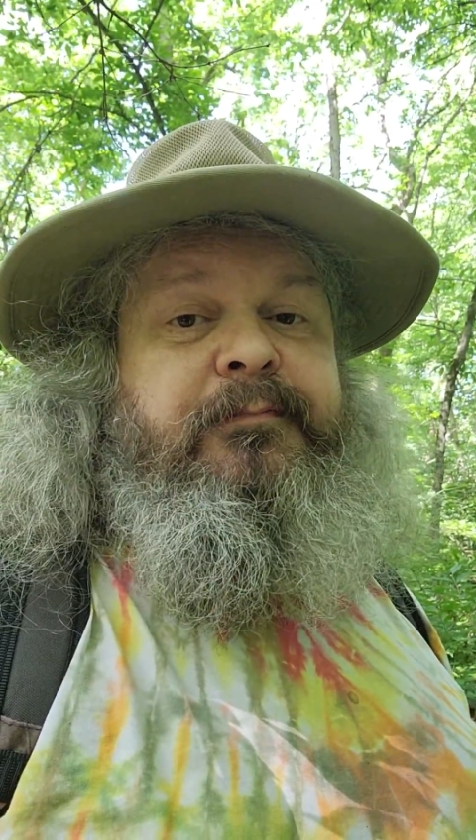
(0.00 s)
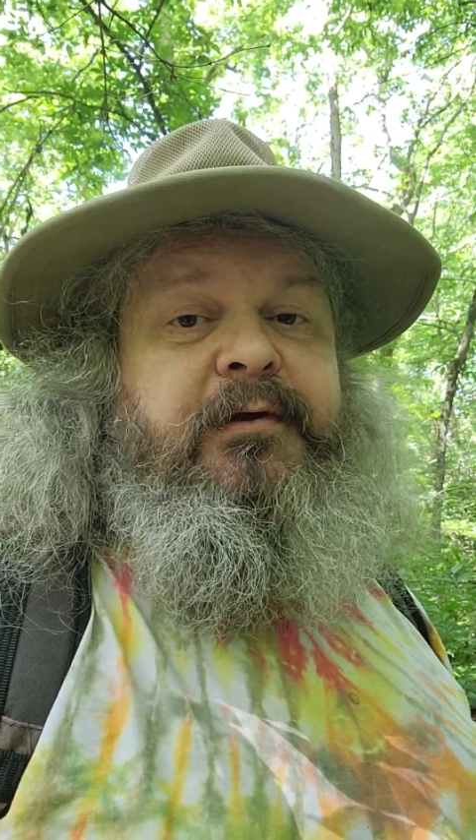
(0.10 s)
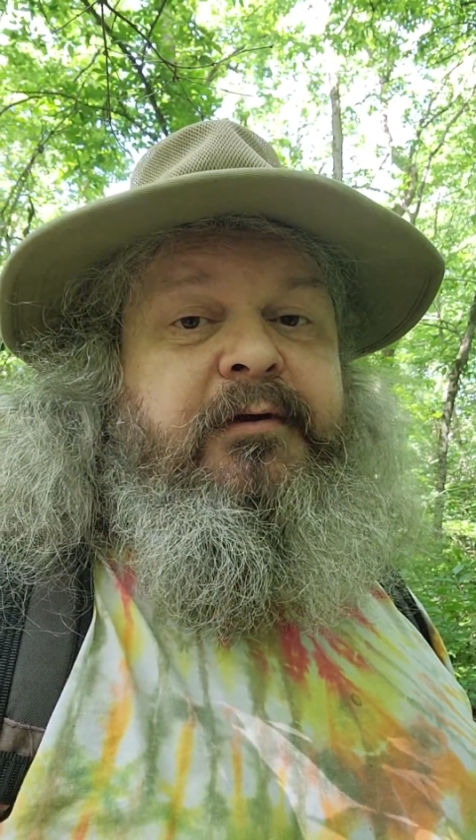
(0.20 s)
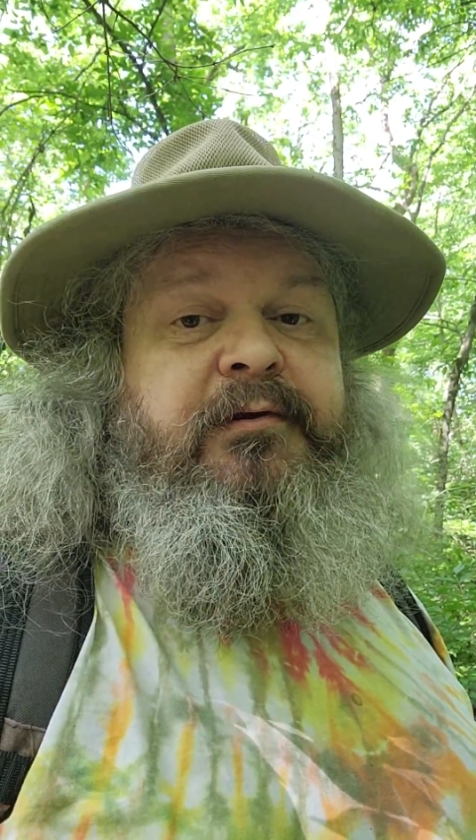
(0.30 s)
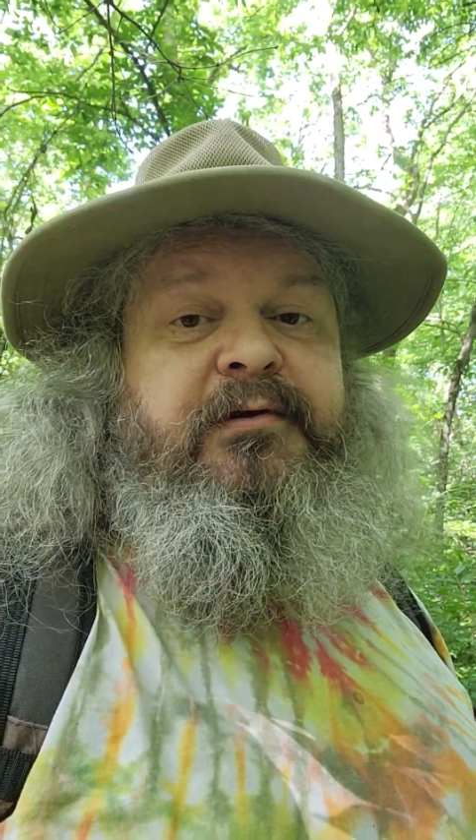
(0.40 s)

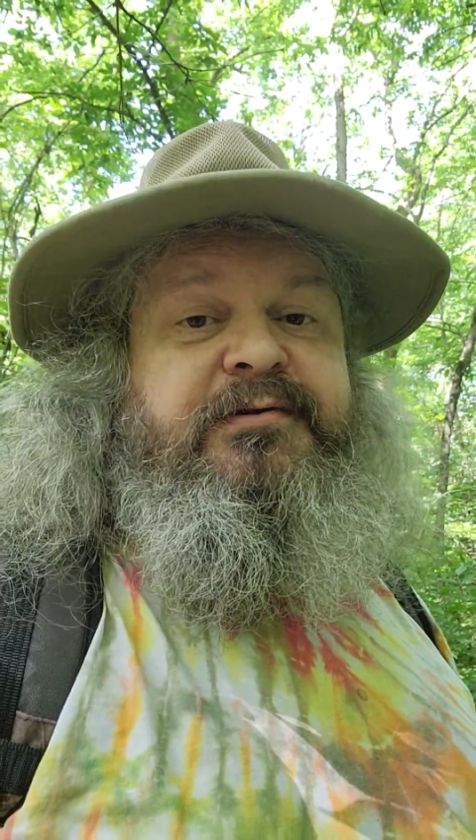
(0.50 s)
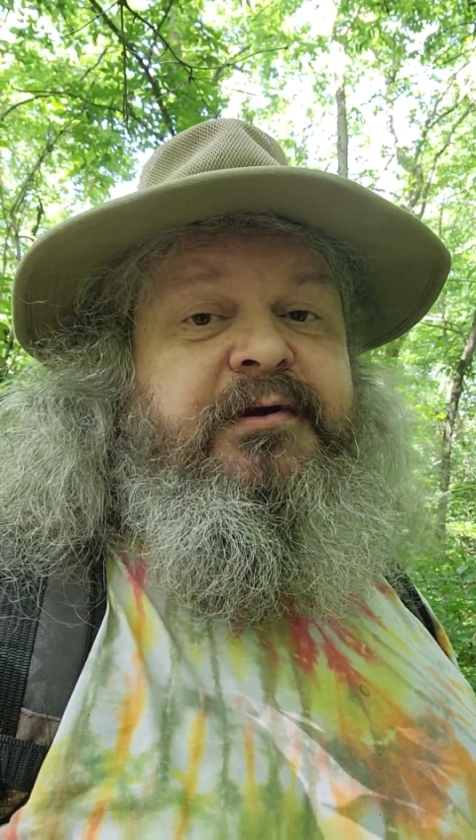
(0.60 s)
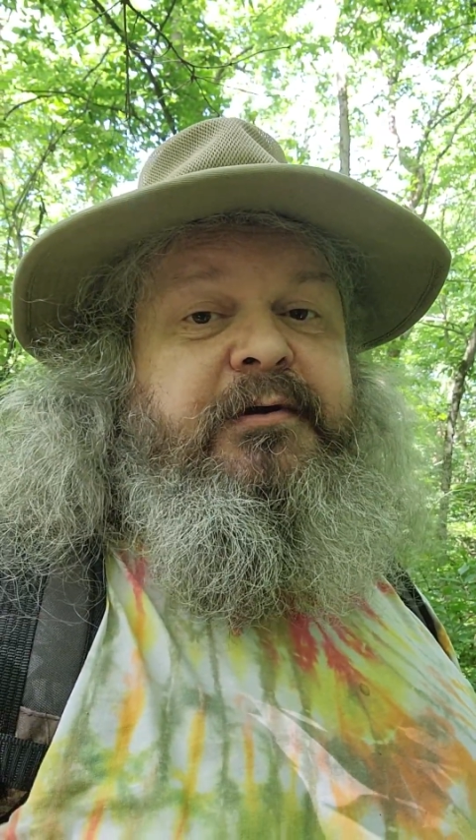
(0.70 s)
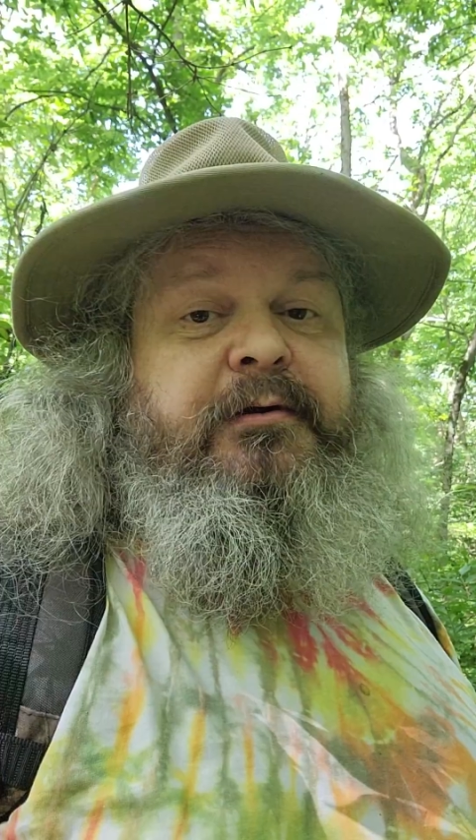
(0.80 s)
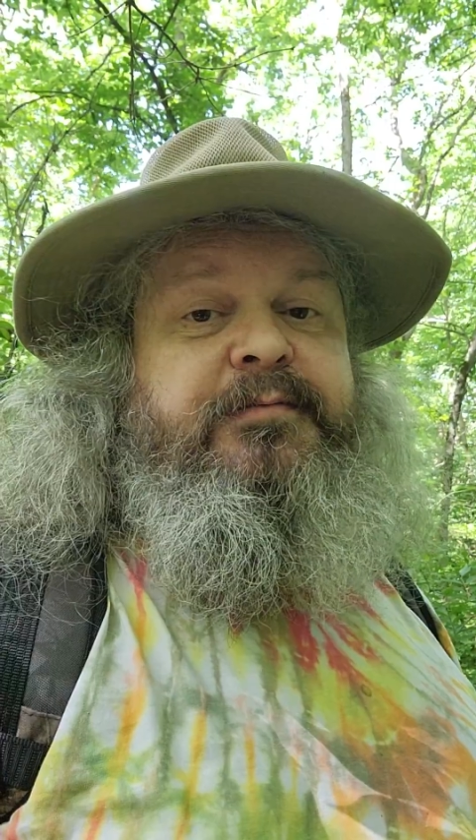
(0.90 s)
You know, years
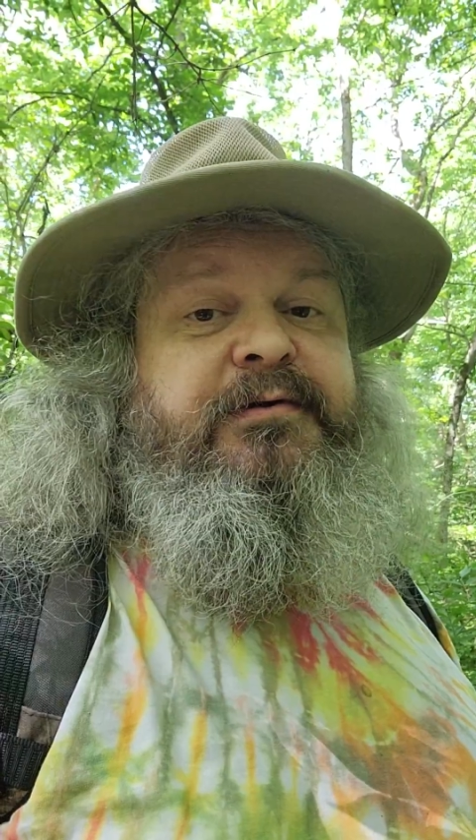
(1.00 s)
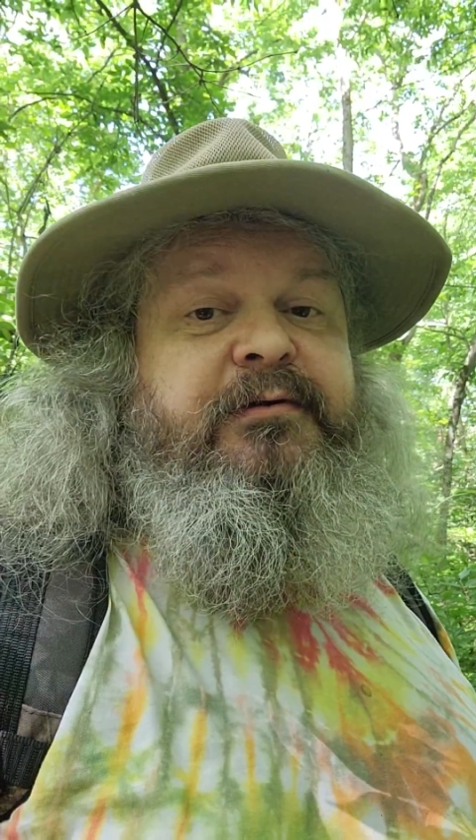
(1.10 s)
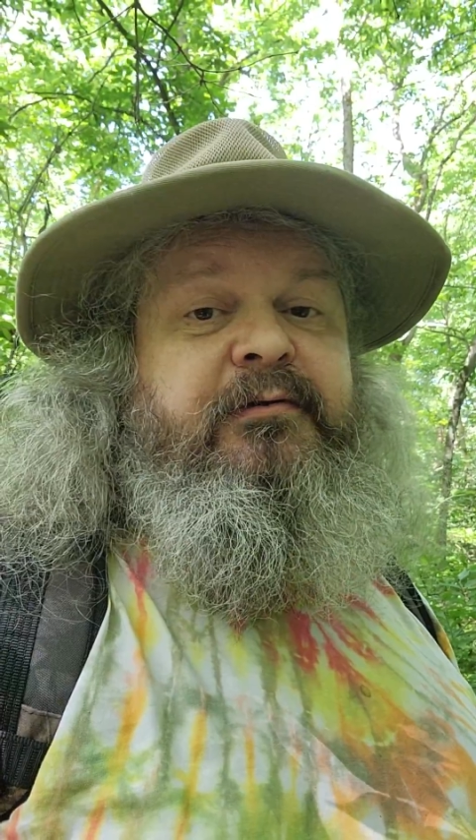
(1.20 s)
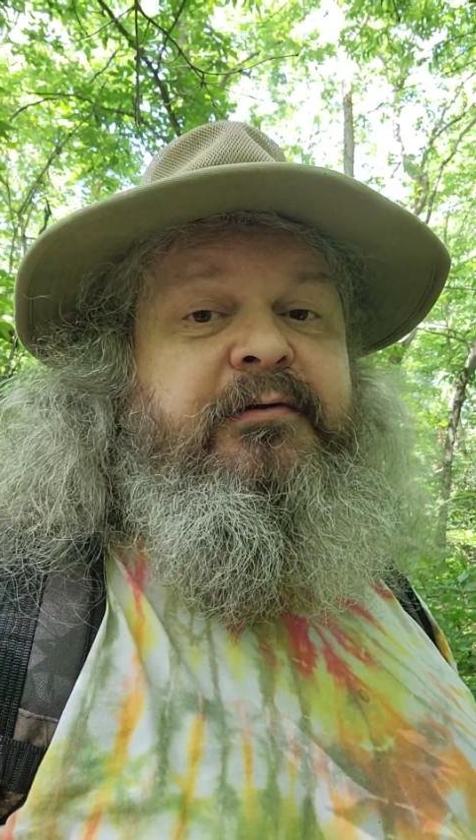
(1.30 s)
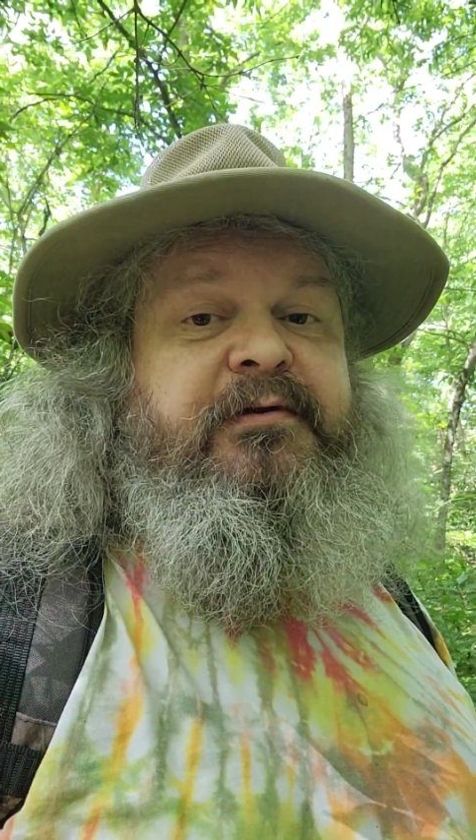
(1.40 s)
later, I'm still
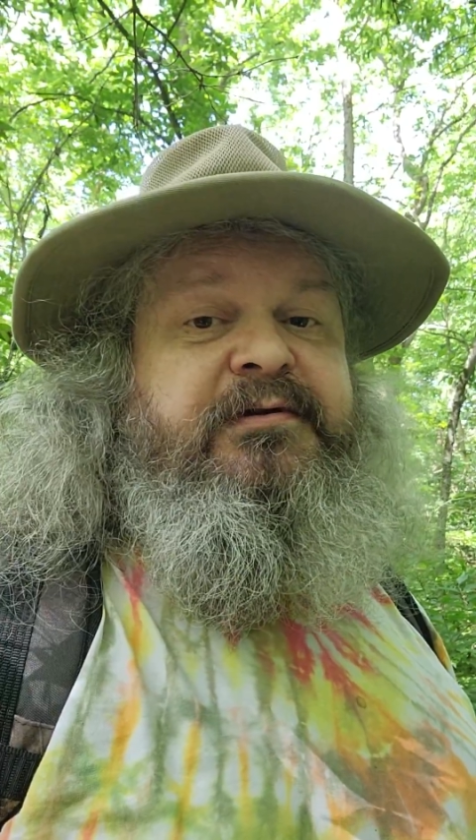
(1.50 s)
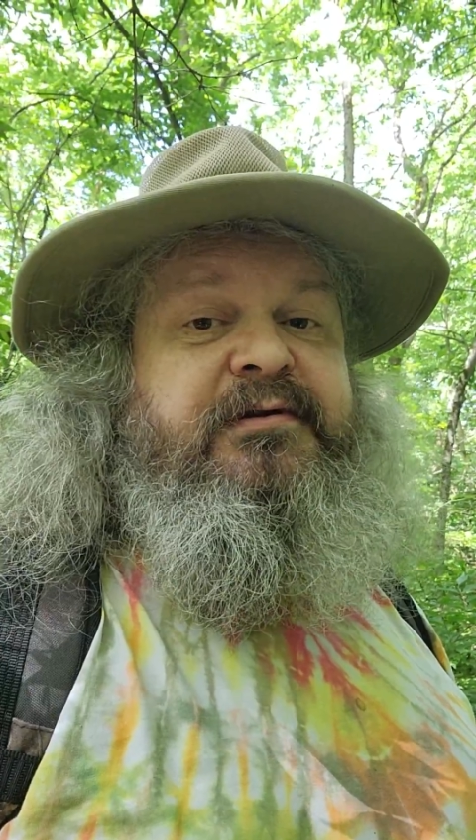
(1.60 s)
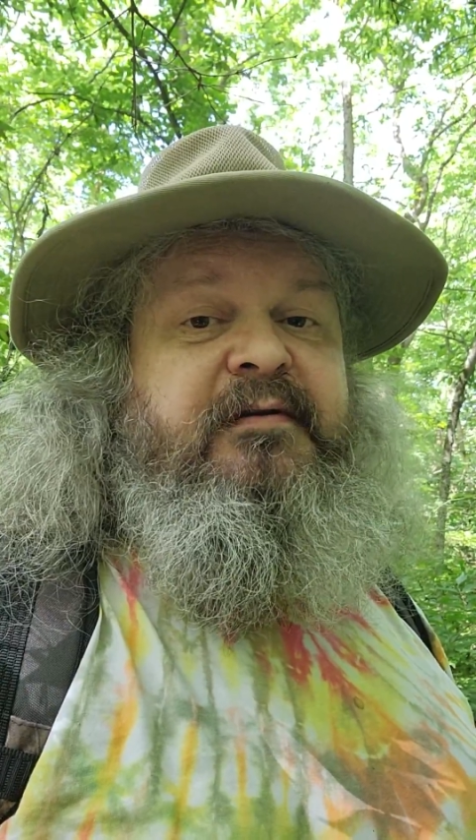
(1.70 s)
doing this.